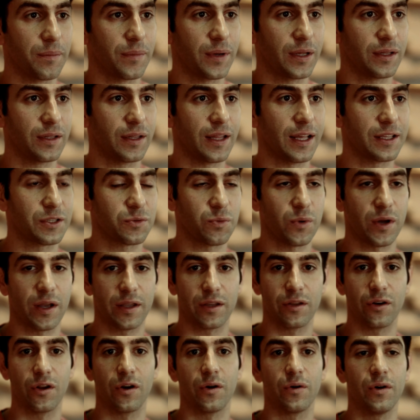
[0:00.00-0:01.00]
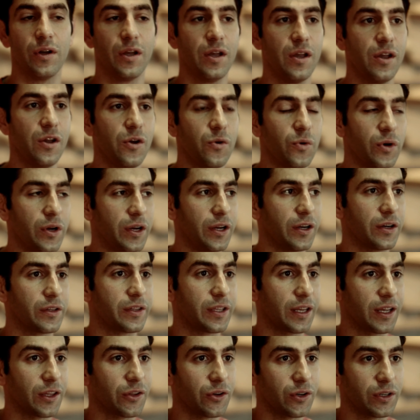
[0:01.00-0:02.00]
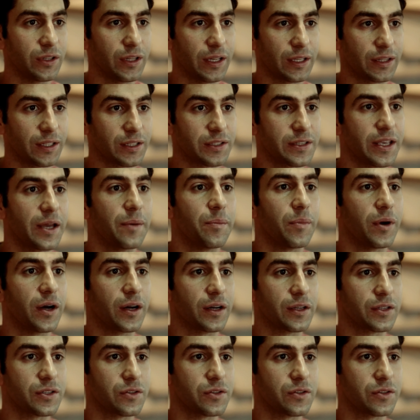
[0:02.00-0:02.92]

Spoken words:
and that's why we're here together at the Sandbox